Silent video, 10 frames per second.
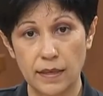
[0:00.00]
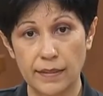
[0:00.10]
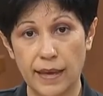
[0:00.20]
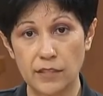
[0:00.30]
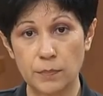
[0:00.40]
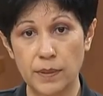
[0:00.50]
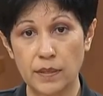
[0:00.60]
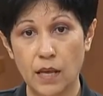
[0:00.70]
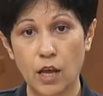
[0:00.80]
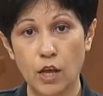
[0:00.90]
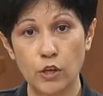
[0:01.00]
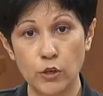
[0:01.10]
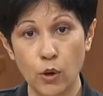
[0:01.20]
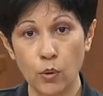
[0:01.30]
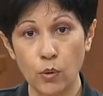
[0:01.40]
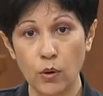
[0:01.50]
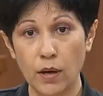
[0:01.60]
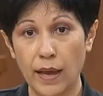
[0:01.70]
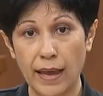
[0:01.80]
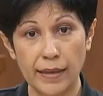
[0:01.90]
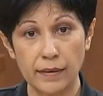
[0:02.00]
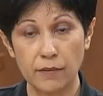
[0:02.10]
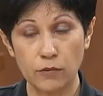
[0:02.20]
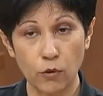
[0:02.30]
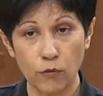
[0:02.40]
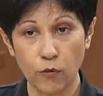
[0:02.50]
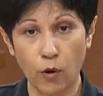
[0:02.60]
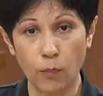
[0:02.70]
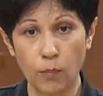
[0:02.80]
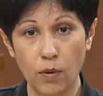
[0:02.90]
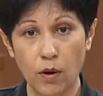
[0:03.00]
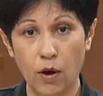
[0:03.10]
there has been no form